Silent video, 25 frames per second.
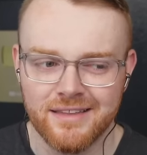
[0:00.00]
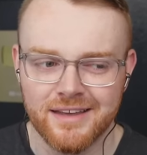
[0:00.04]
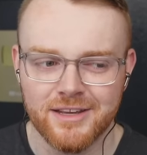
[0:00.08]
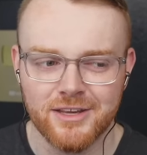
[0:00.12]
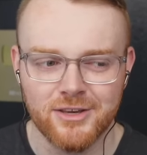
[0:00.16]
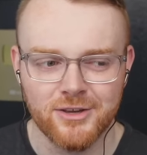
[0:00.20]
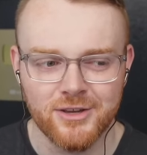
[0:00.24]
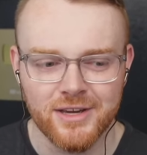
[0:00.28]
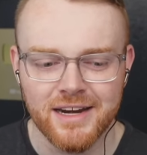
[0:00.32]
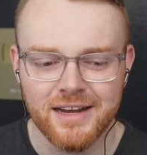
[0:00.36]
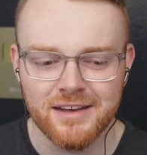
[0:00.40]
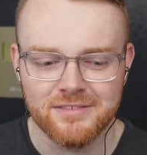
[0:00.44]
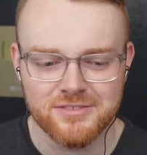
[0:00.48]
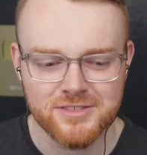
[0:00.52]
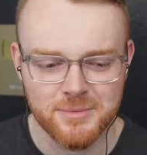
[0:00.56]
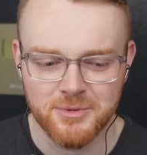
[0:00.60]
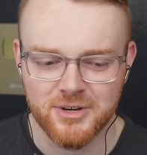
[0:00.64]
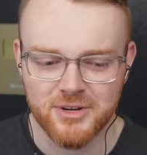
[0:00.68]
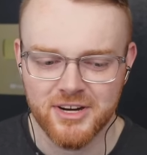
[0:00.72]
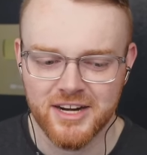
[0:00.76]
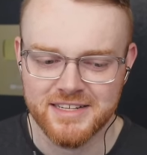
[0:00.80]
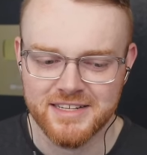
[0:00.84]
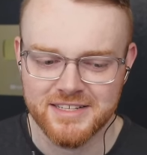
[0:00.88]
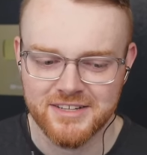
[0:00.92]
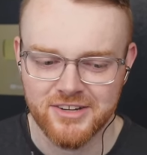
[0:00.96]
Like, you gotta have some
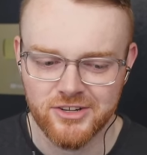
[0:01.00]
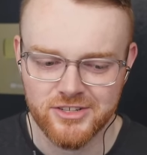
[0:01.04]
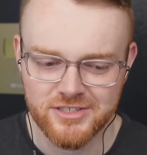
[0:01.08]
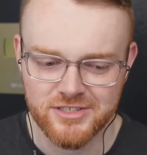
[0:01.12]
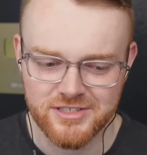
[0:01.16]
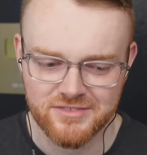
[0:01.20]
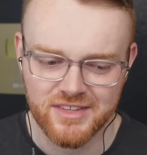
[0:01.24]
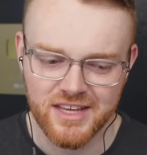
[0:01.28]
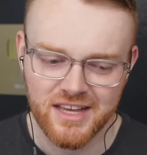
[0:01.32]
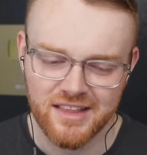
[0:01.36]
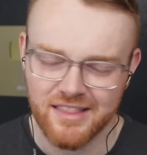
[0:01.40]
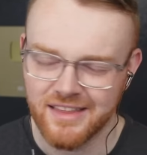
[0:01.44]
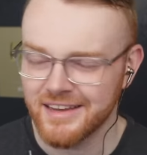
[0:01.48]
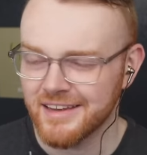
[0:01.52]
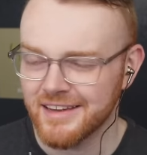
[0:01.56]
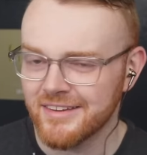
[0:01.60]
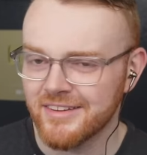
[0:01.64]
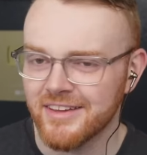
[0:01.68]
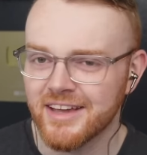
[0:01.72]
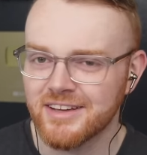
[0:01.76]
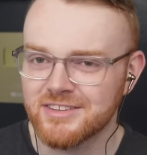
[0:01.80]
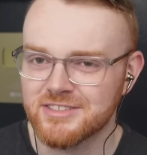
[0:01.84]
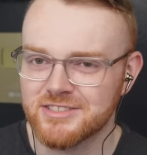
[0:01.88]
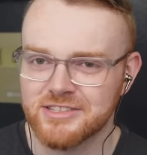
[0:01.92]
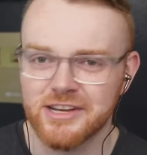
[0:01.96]
criteria of that. Like, you
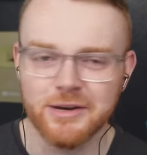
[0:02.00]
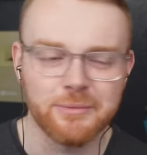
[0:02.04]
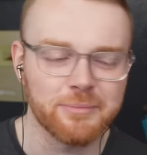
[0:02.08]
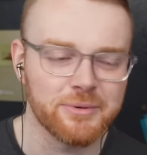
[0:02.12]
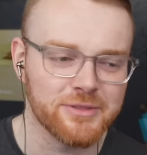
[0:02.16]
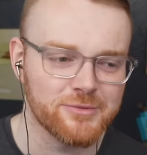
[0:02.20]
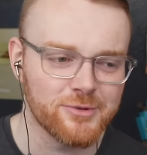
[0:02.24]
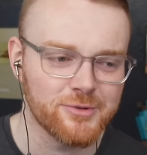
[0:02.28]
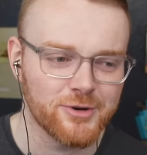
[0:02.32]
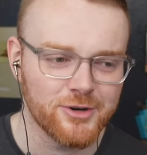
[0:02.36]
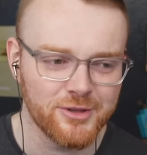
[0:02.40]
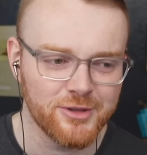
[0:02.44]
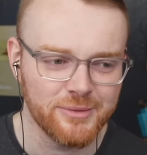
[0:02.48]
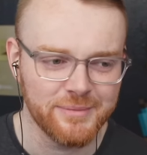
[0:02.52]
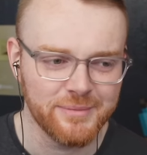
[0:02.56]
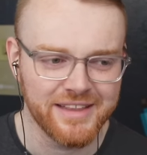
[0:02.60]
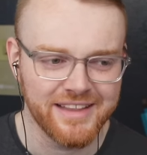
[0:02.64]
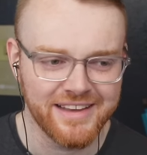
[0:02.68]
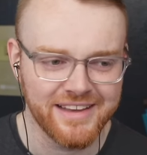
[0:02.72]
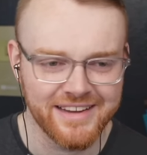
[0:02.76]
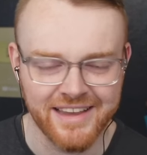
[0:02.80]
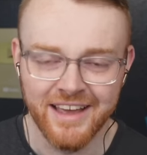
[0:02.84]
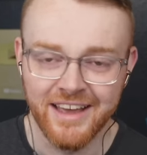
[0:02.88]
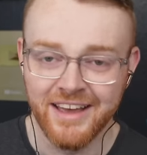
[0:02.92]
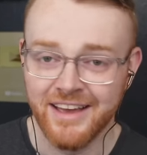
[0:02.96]
can't just open the world and be
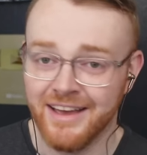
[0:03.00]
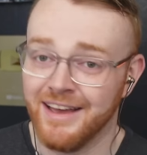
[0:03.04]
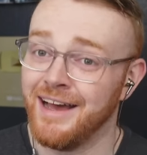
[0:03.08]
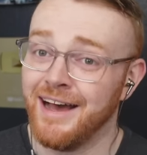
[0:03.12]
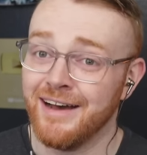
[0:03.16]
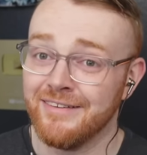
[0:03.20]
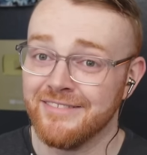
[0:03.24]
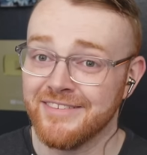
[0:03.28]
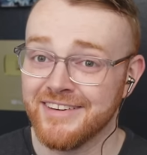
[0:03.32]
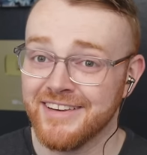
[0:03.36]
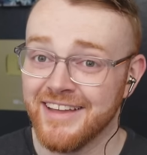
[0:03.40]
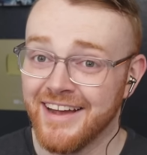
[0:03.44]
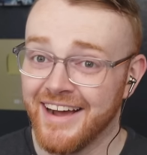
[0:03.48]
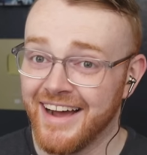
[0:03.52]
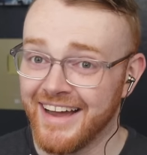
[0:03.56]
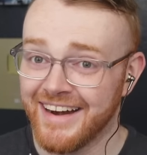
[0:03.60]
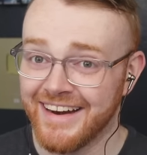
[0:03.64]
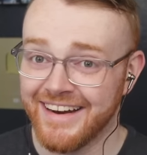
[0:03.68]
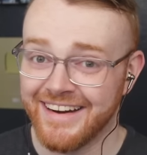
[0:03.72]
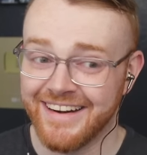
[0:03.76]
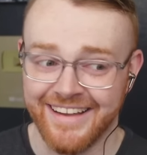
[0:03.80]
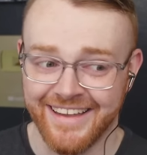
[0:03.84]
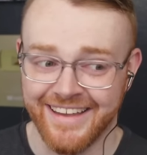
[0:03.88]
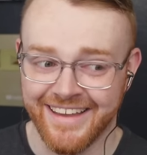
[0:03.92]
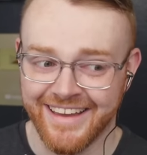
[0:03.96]
like, I haven't died
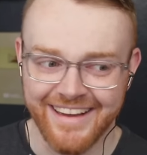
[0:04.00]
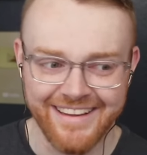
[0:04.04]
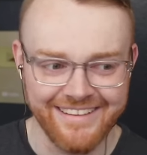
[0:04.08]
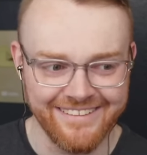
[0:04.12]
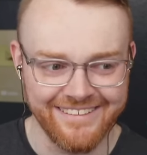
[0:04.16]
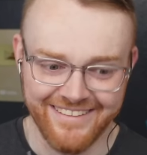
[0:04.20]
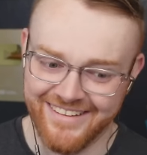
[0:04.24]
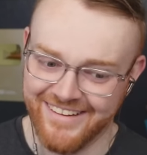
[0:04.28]
in it yet.